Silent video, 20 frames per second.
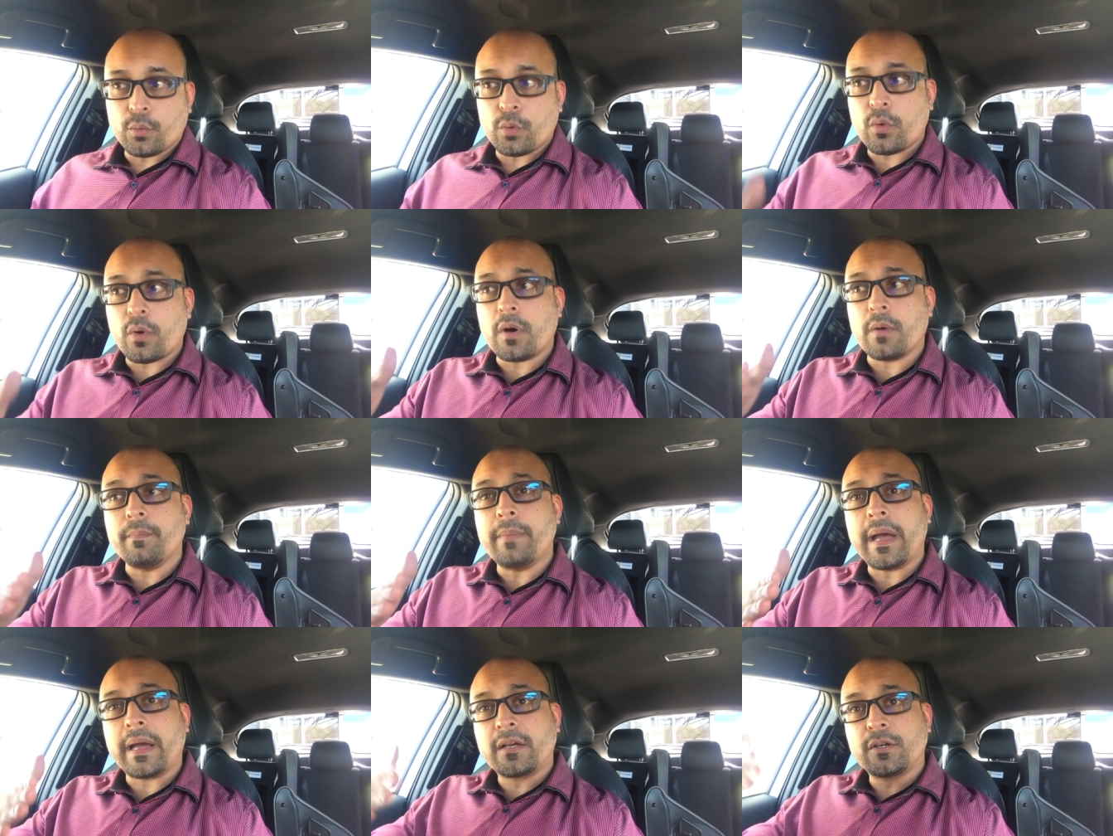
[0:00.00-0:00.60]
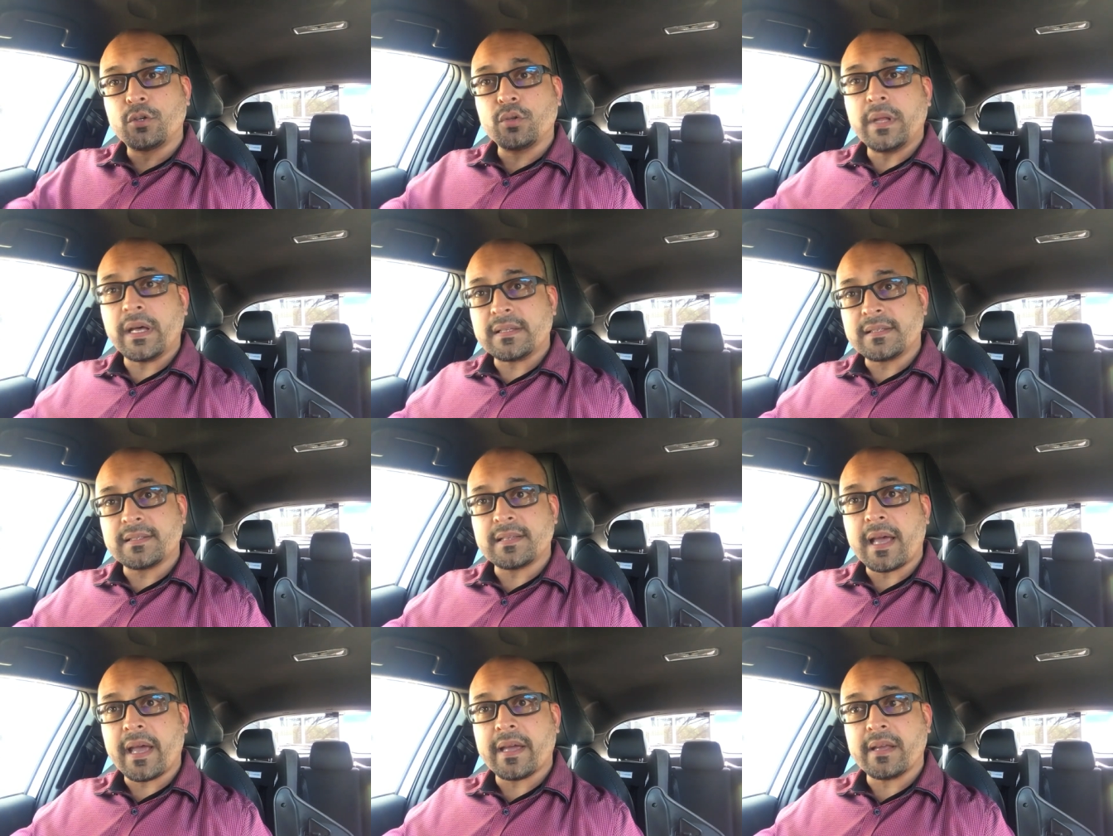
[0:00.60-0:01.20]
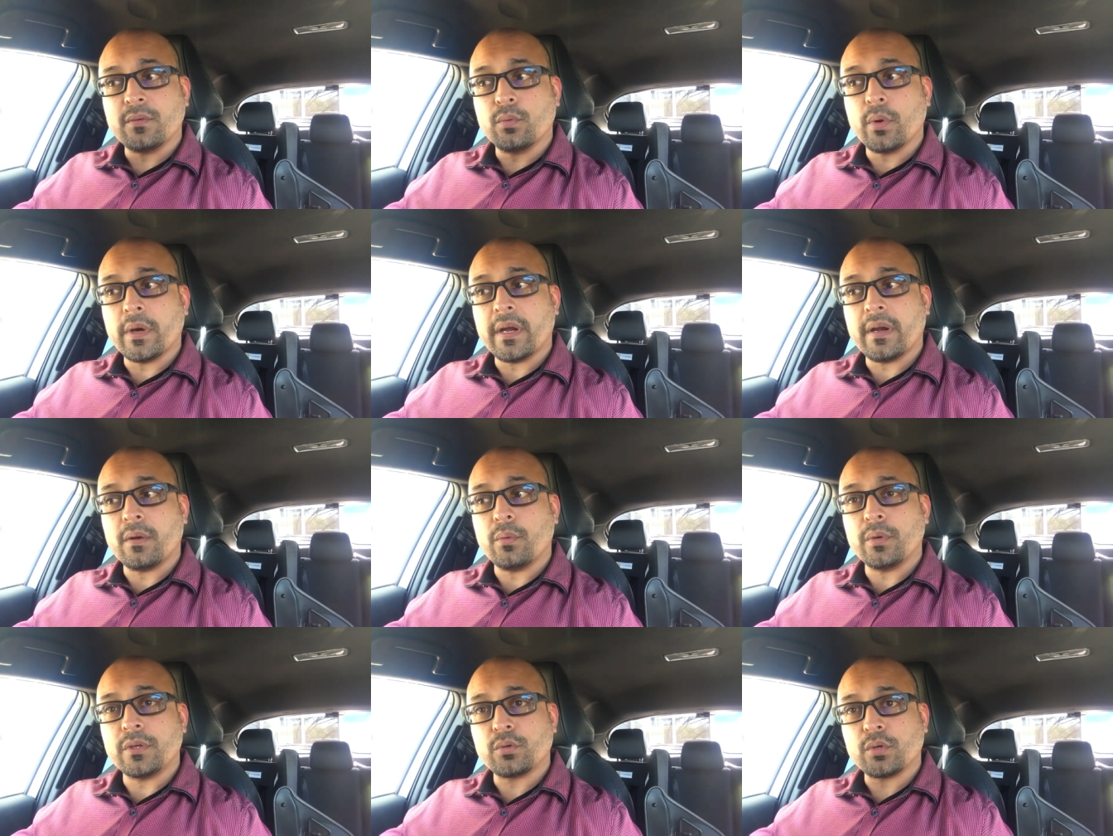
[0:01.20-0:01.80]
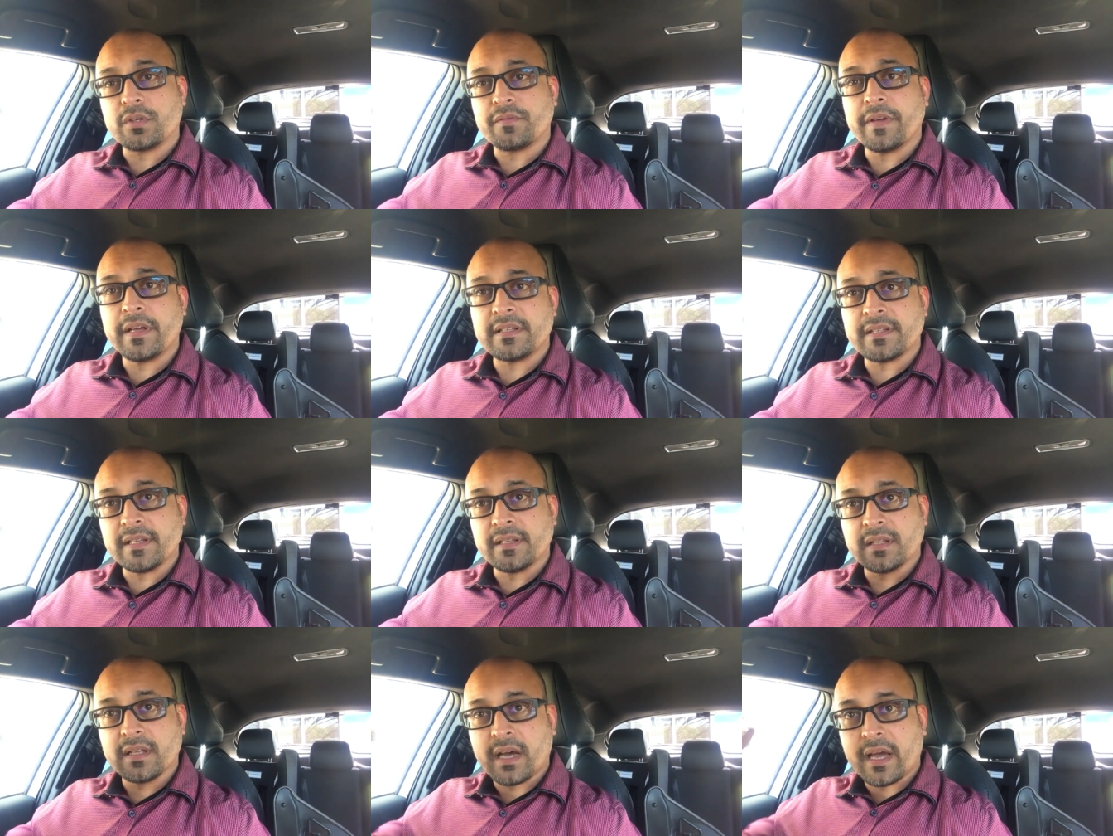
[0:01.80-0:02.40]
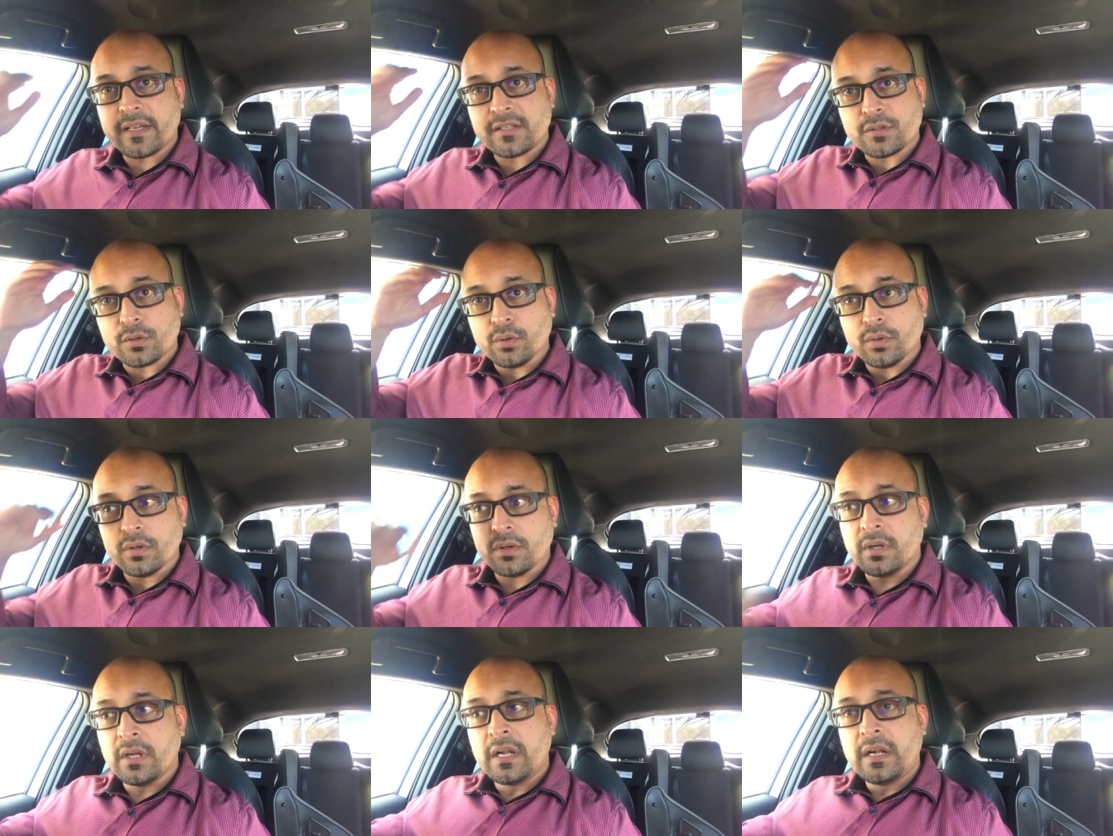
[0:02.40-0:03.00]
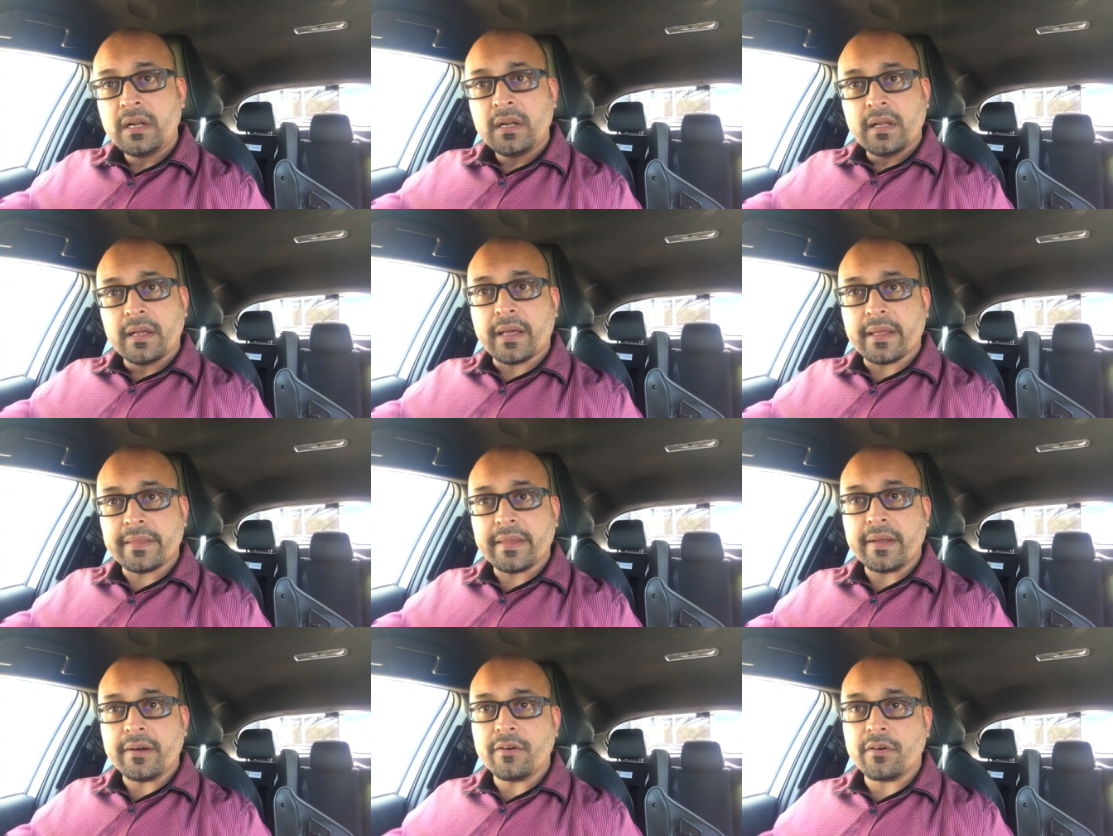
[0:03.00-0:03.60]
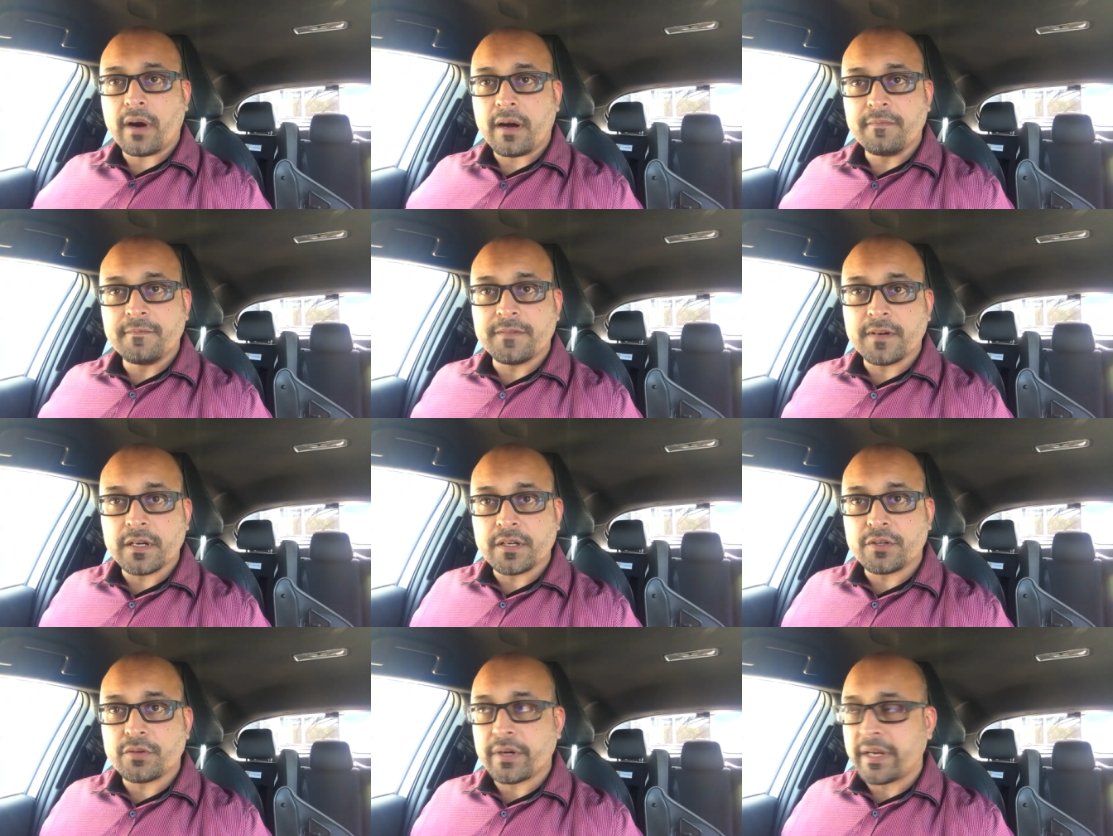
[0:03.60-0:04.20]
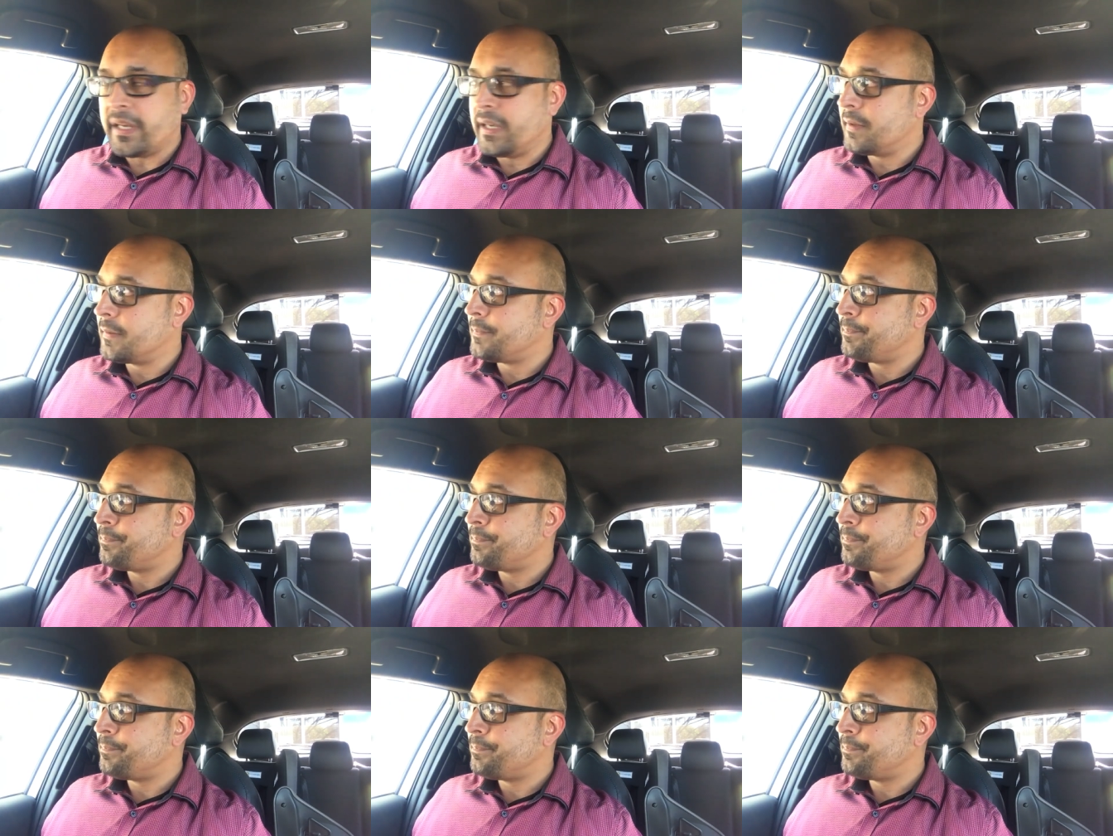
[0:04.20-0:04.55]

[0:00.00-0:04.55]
we were back to that side which was facing the high school and that ramfur tree.